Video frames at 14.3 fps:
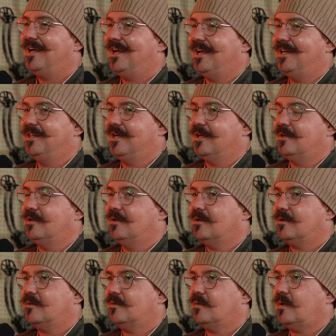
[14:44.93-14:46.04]
and then
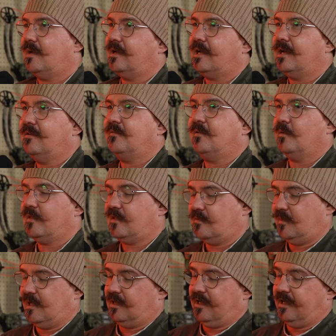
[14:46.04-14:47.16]
it kind of feels to
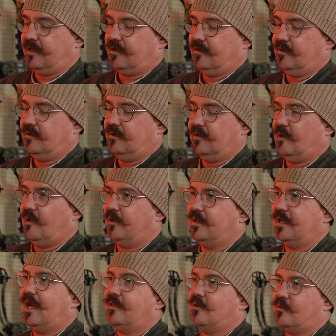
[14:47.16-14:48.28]
me like on
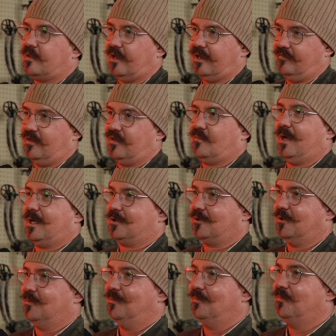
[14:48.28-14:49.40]
the other side of the
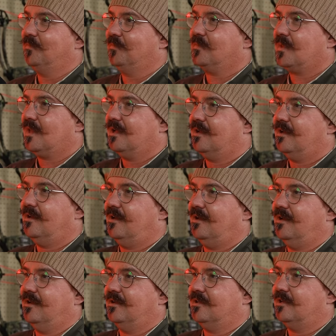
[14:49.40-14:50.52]
spectrum,
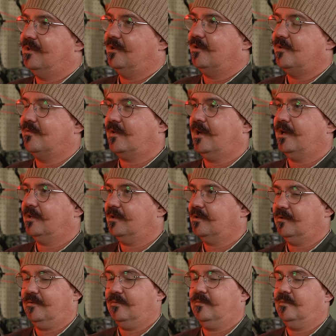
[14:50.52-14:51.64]
uh, you know, you've got
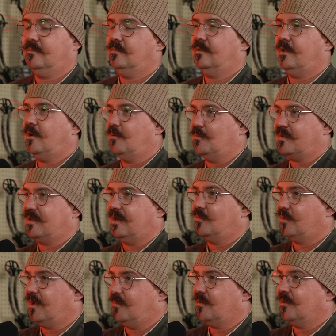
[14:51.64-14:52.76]
the homestead
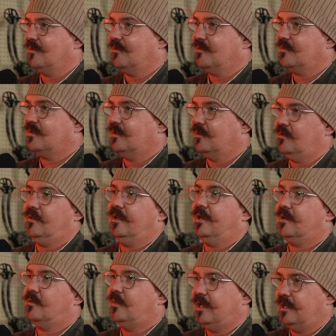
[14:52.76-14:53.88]
preppers that are
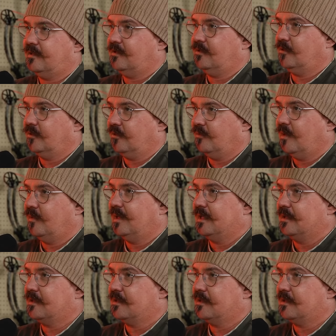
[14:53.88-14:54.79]
like, we need to learn growing